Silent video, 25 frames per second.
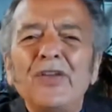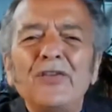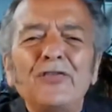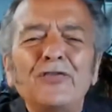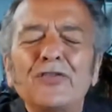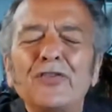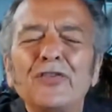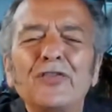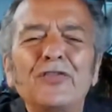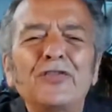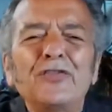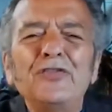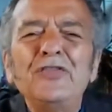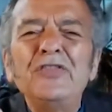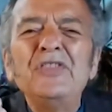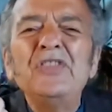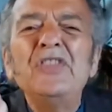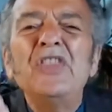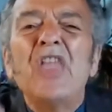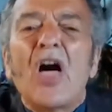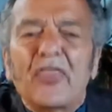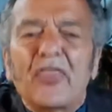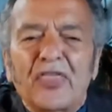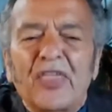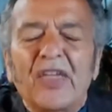This is
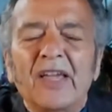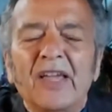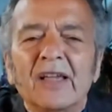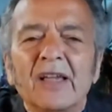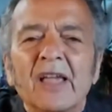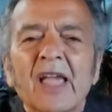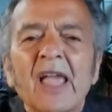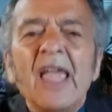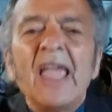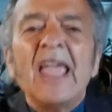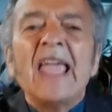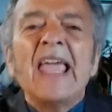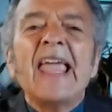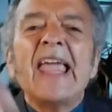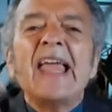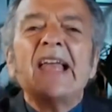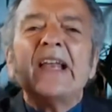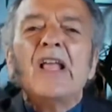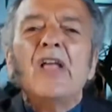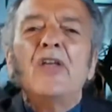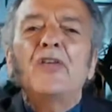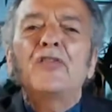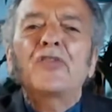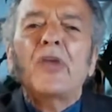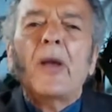nothing.
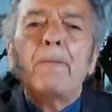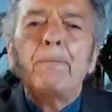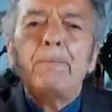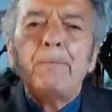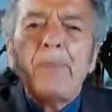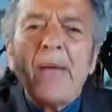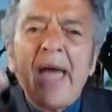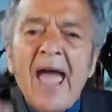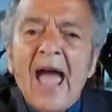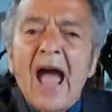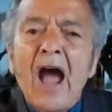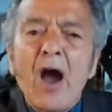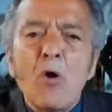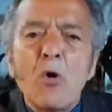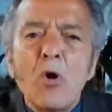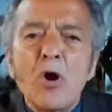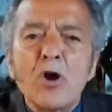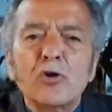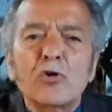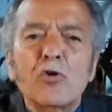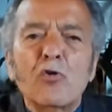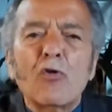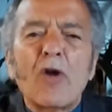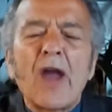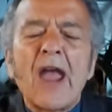It is a
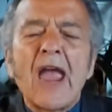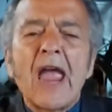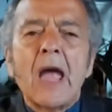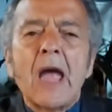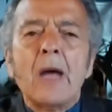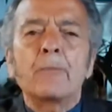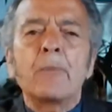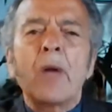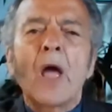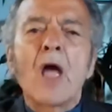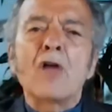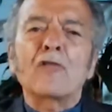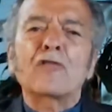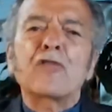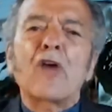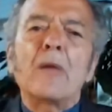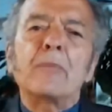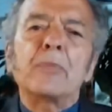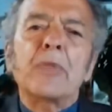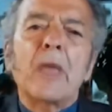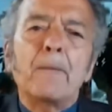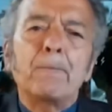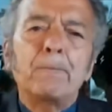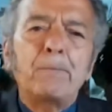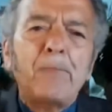power grab
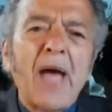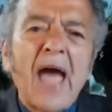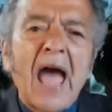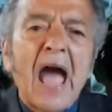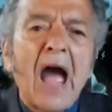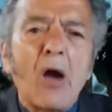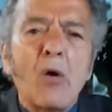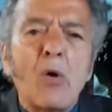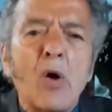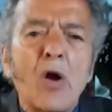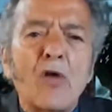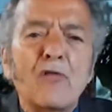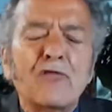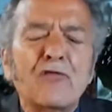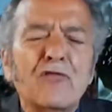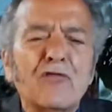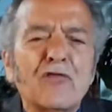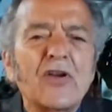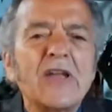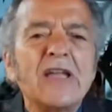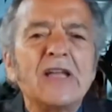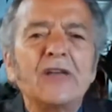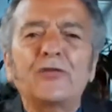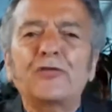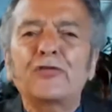from the power
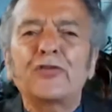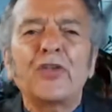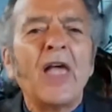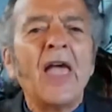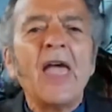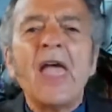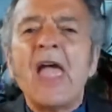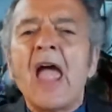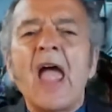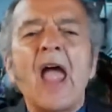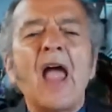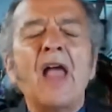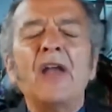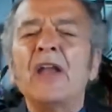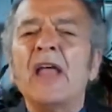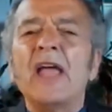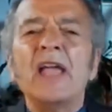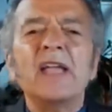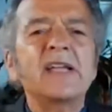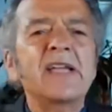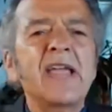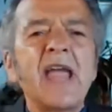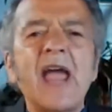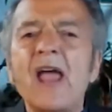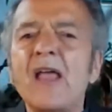freaks. And
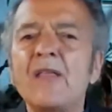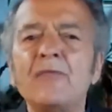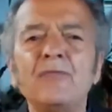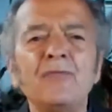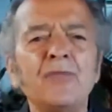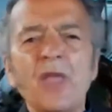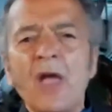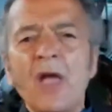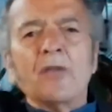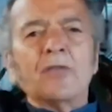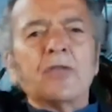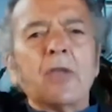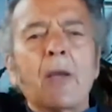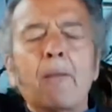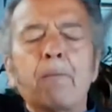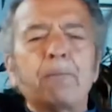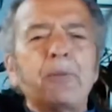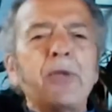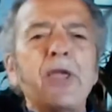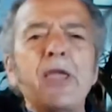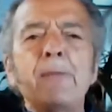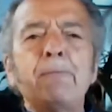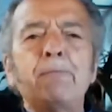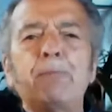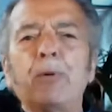again, the
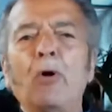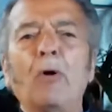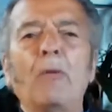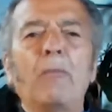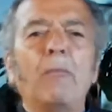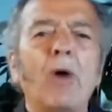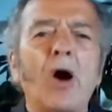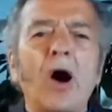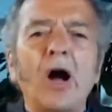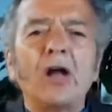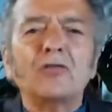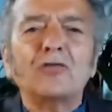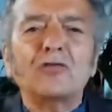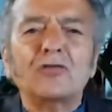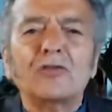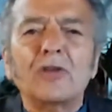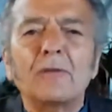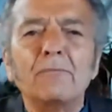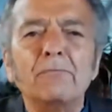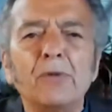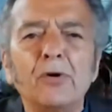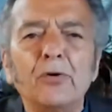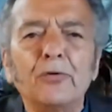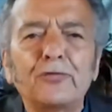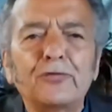people
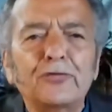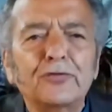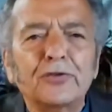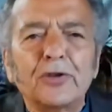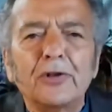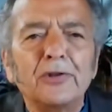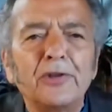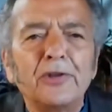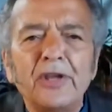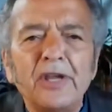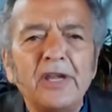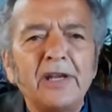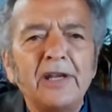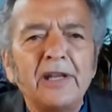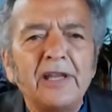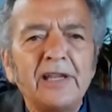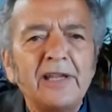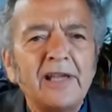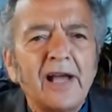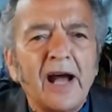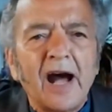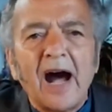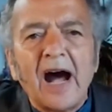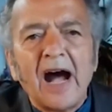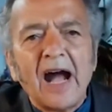march to
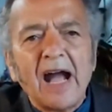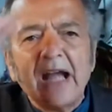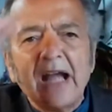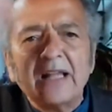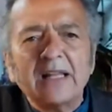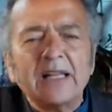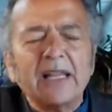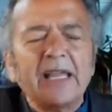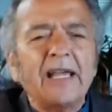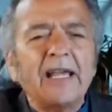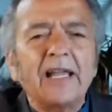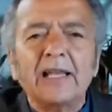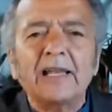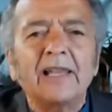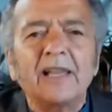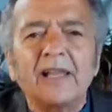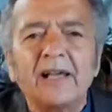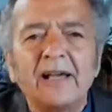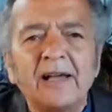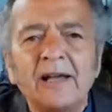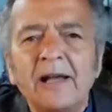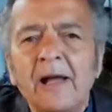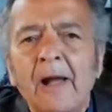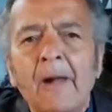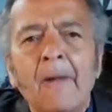Mussolini, Heil
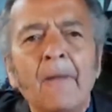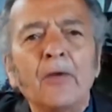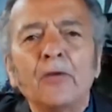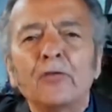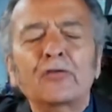Hitler,